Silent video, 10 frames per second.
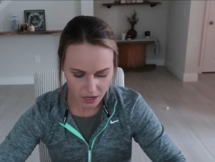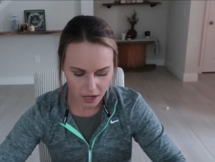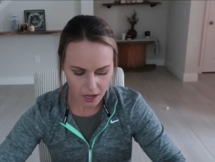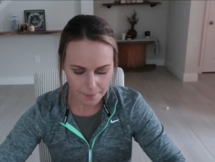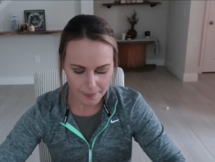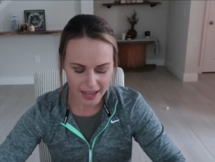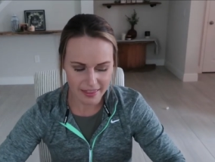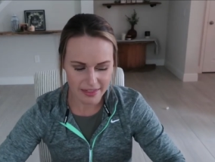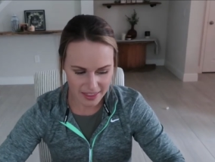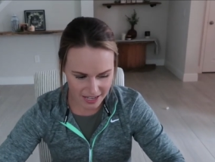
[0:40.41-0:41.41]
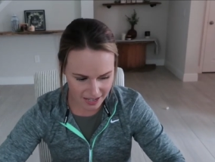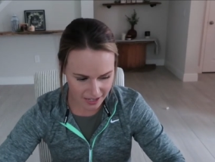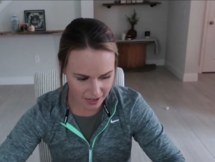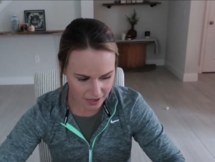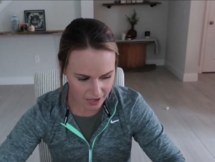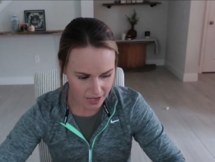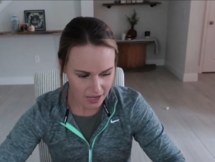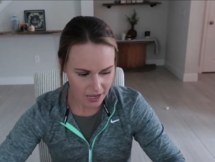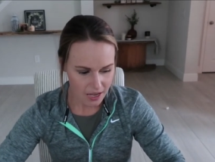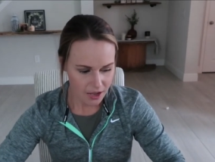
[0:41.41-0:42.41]
Um, and then
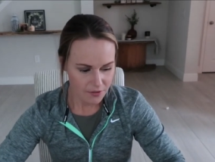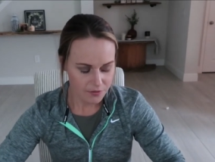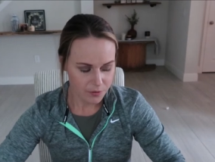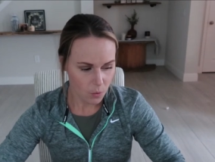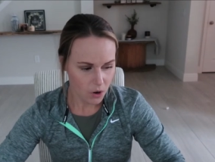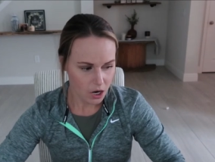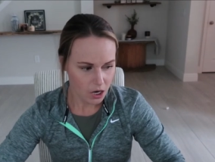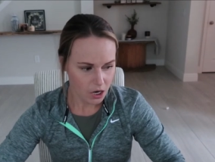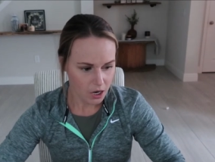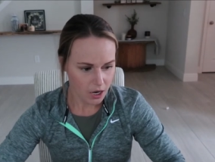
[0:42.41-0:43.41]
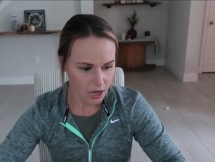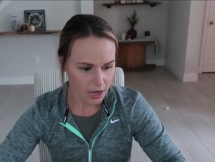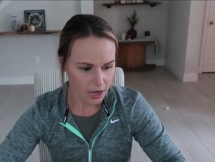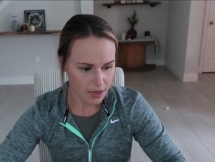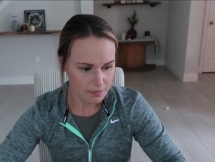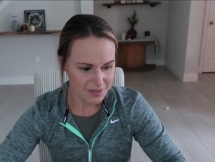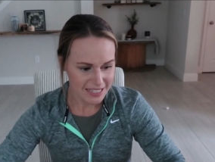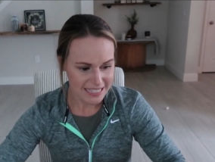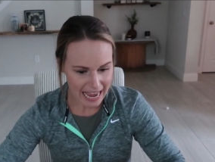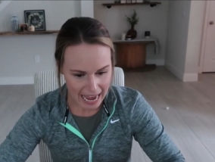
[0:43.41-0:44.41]
for um,
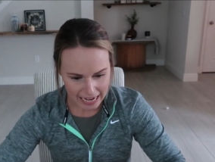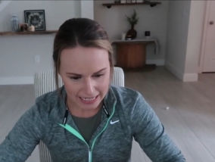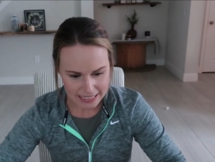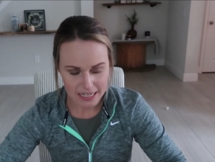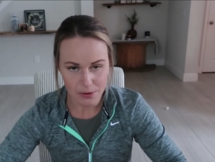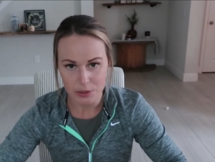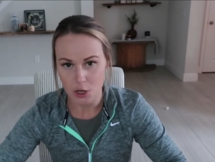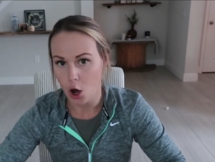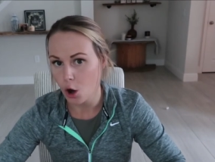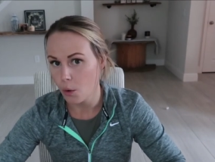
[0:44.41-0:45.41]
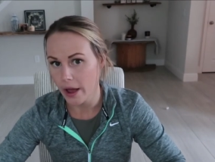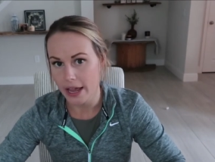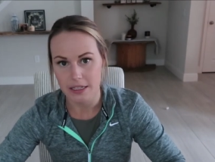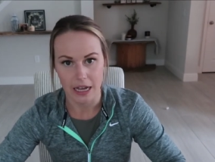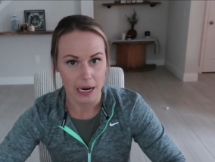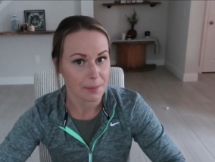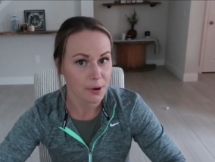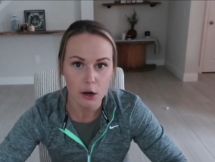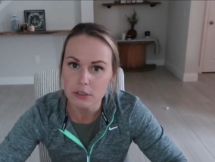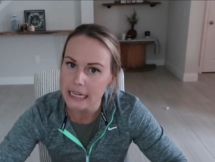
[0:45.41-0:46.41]
snacks, it was always like a
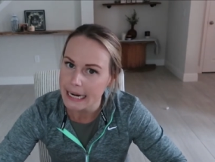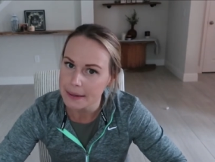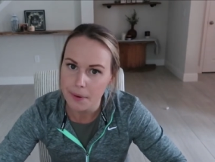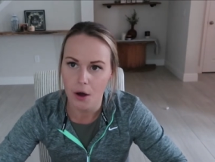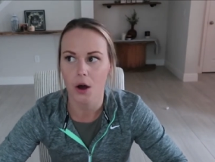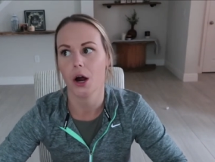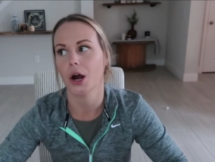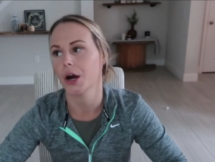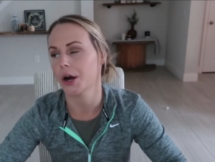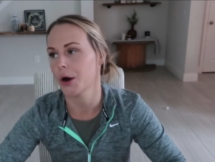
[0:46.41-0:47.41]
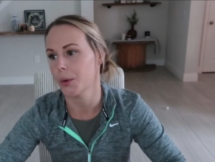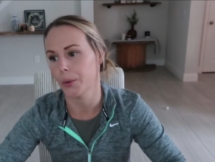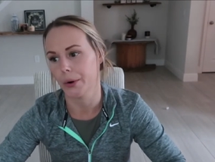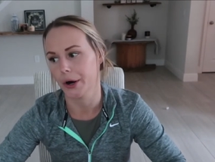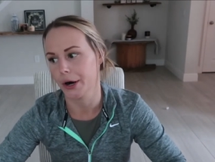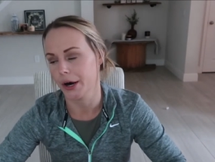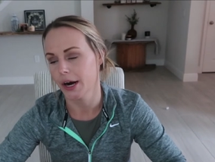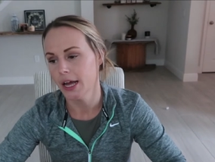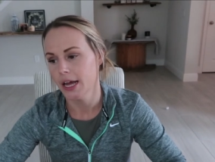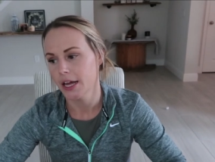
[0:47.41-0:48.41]
protein bar
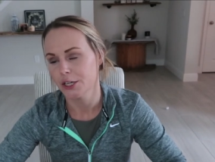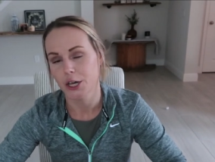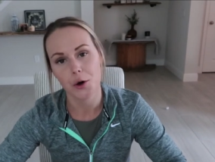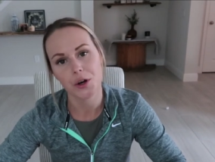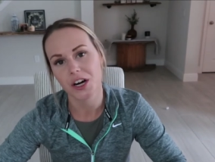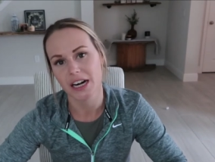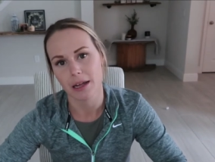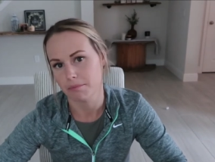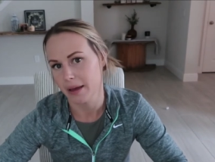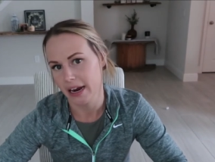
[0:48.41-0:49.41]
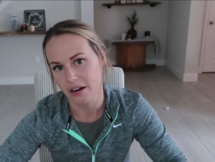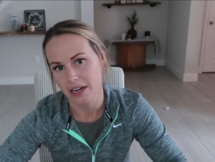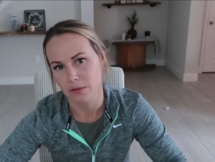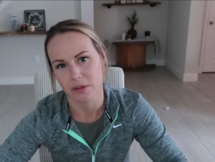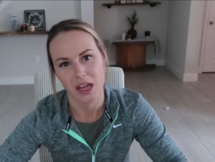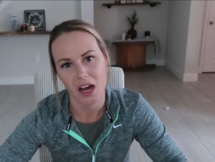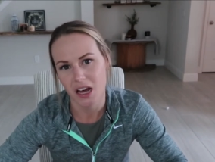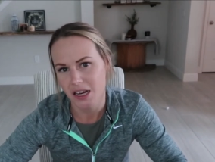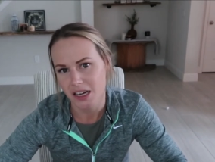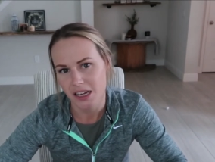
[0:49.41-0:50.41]
or yogurt and berries with
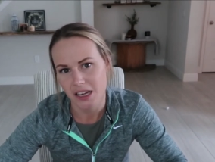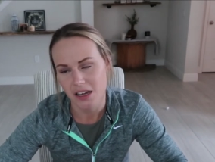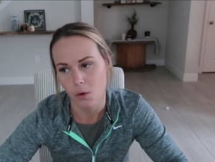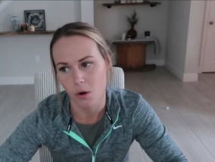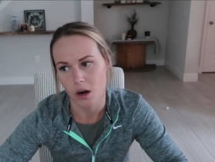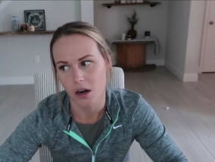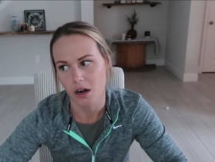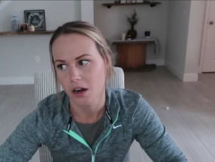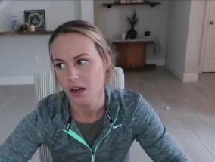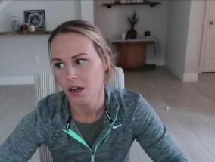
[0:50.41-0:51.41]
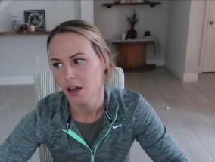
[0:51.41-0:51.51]
honey or